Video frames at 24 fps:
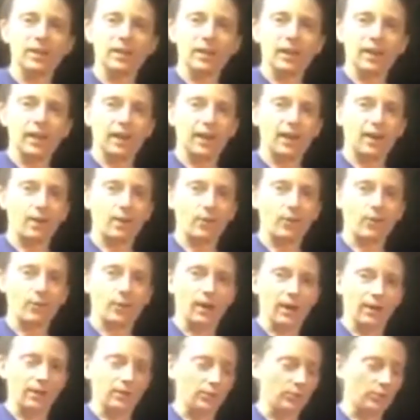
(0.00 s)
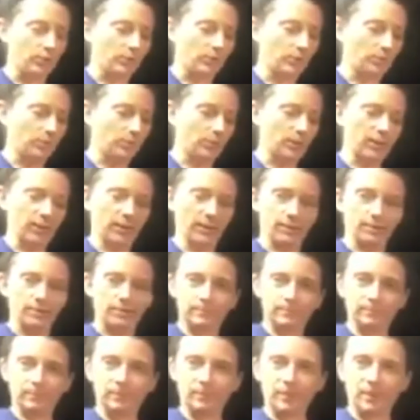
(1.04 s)
how I do the
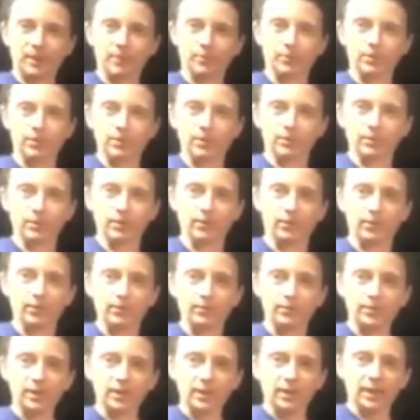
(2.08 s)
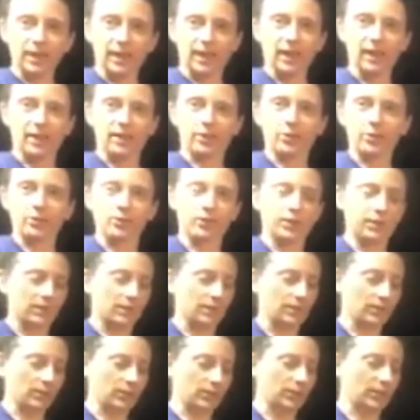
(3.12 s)
thing with the little anchors because it
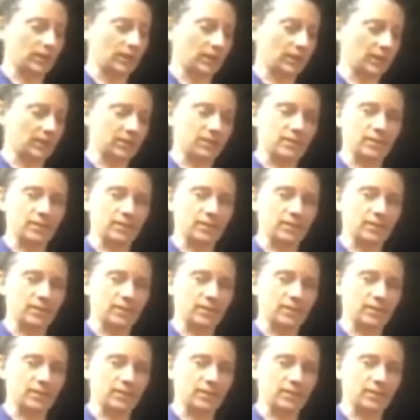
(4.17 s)
looks like it's